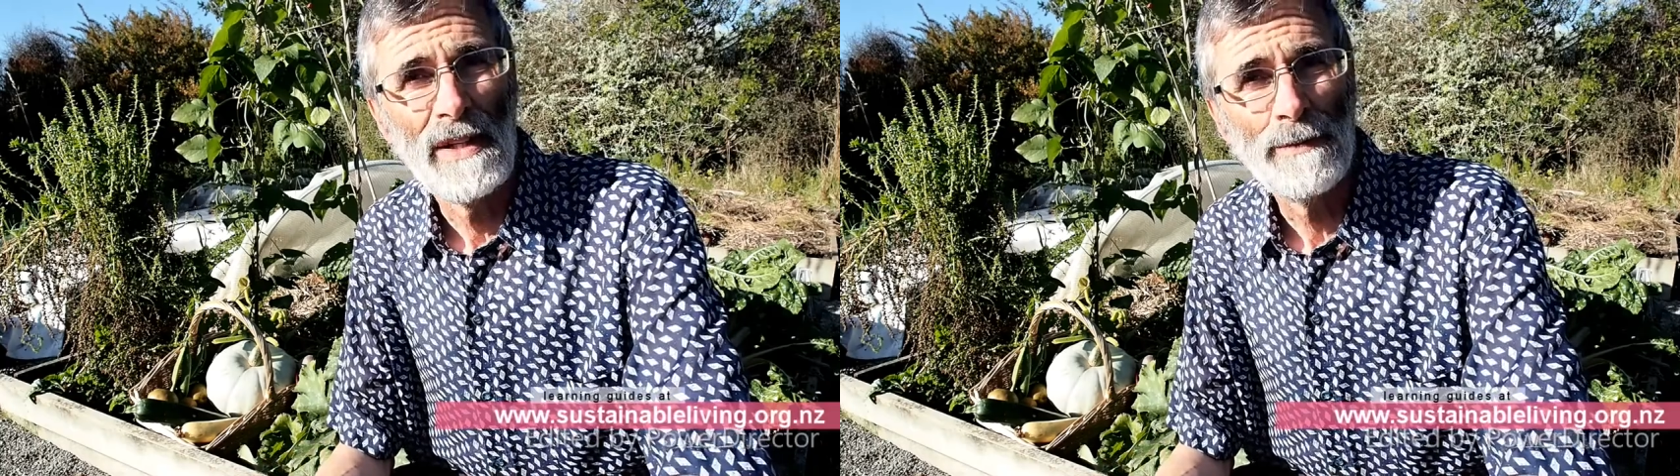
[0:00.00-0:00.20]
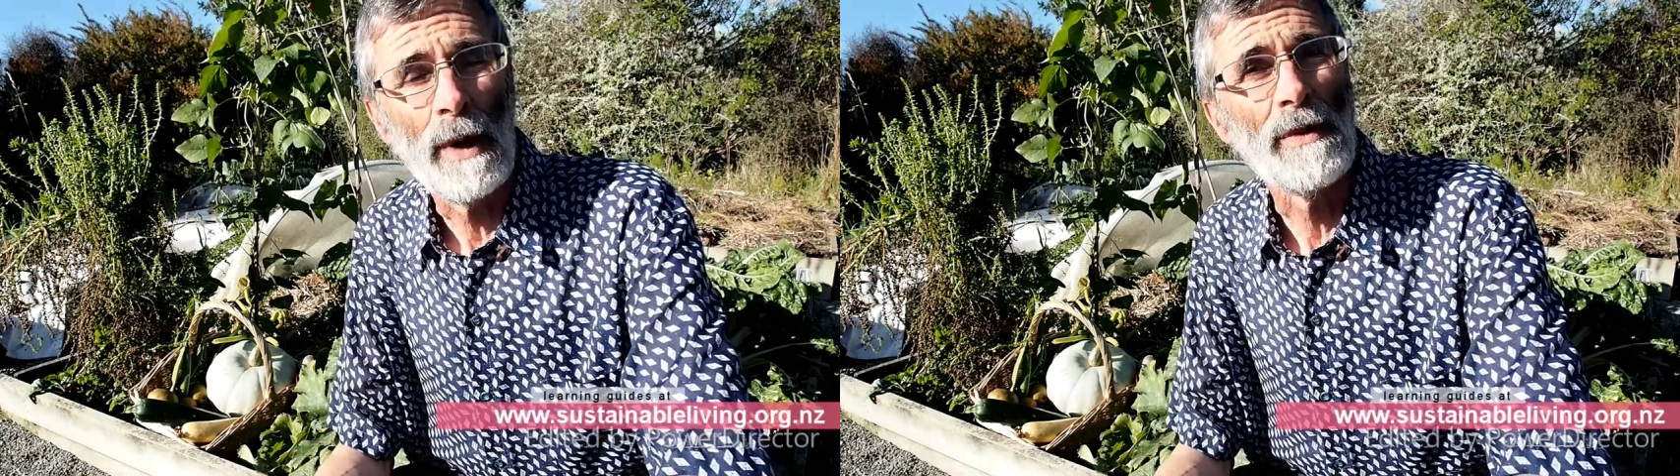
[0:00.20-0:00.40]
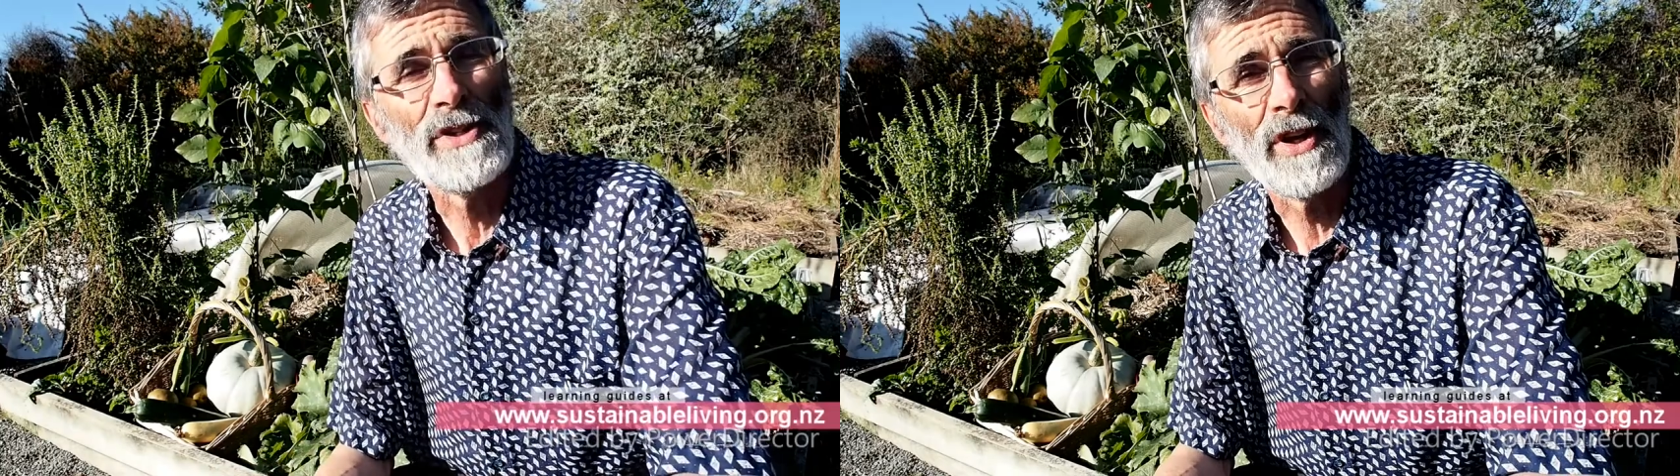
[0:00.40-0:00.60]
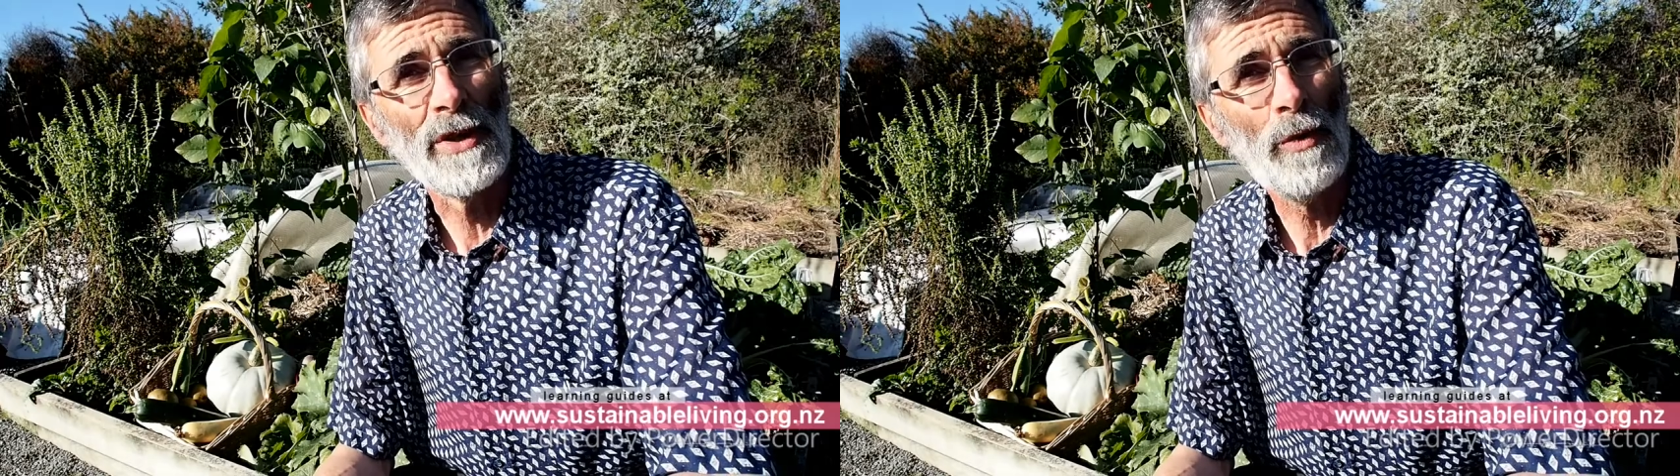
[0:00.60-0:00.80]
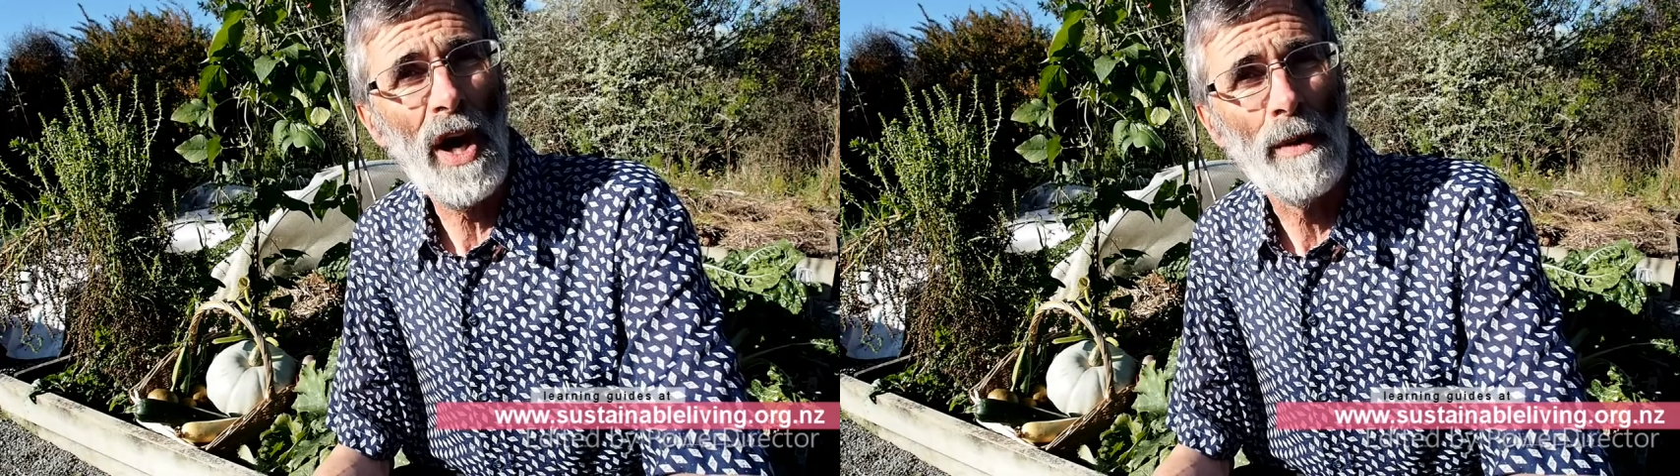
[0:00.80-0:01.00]
Published on the
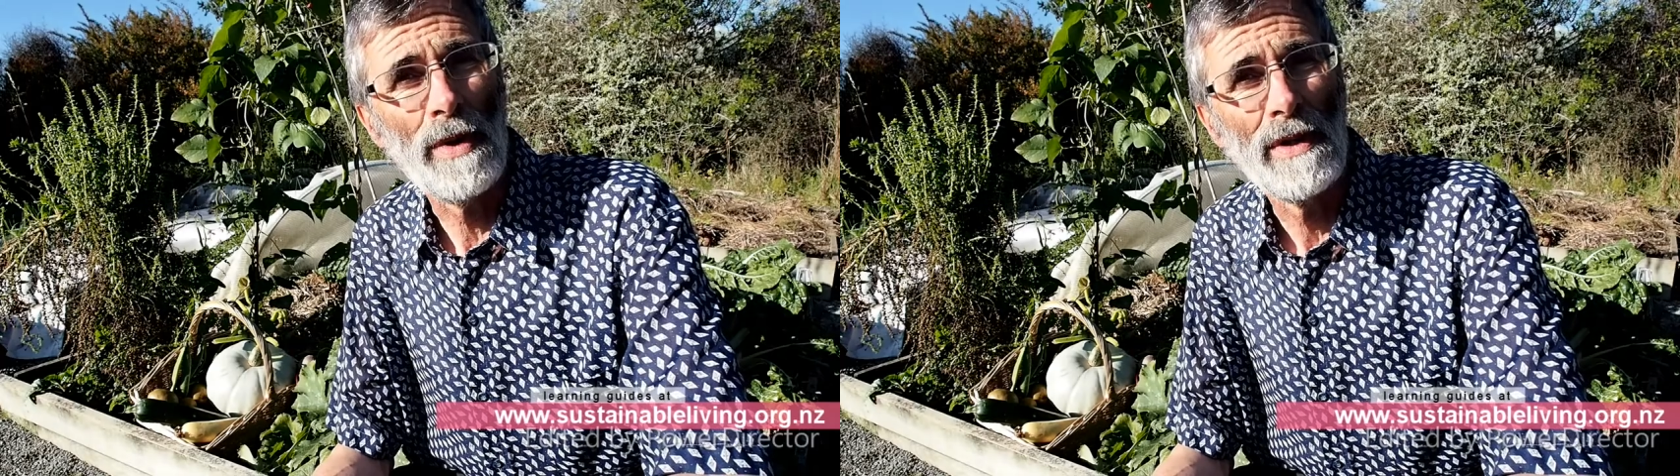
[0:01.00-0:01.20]
web.